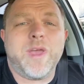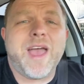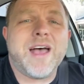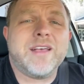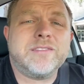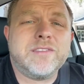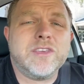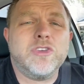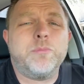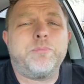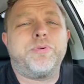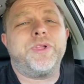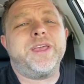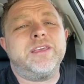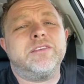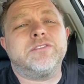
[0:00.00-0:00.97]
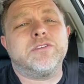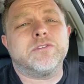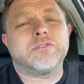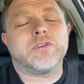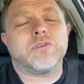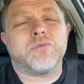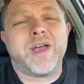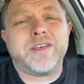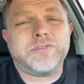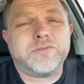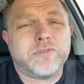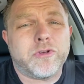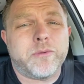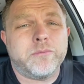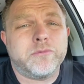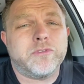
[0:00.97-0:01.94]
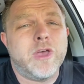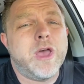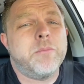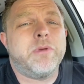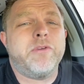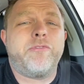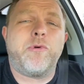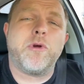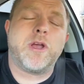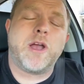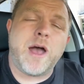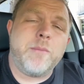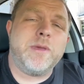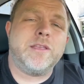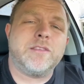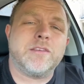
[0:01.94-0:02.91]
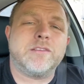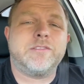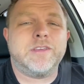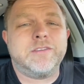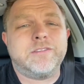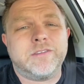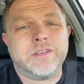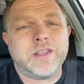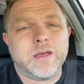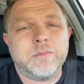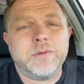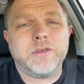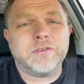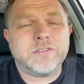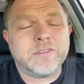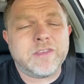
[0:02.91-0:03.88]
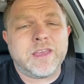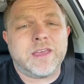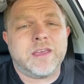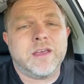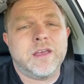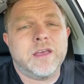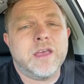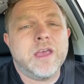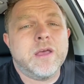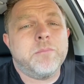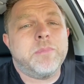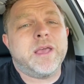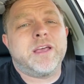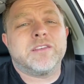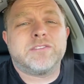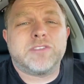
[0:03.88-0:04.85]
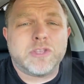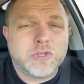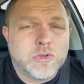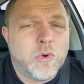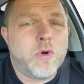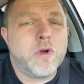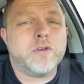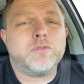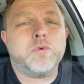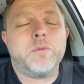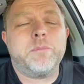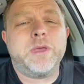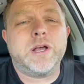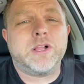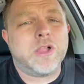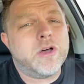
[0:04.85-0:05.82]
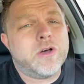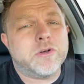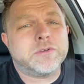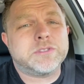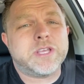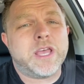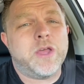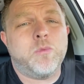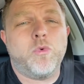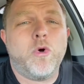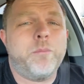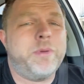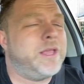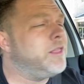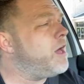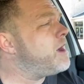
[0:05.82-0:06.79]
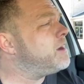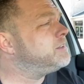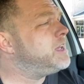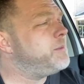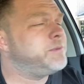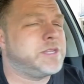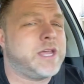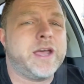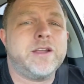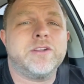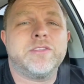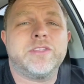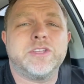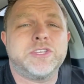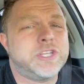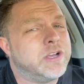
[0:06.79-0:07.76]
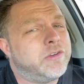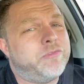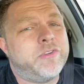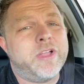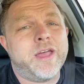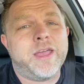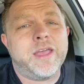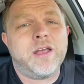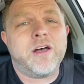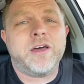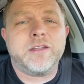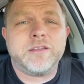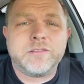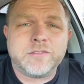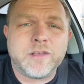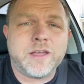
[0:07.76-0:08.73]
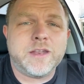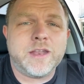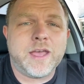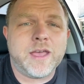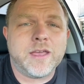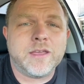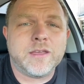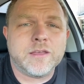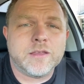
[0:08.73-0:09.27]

We ask that you please use the restrooms before coming to CCWC, because the doors will be closed and will be locked up tighter than Chick-fil-A on a Sunday.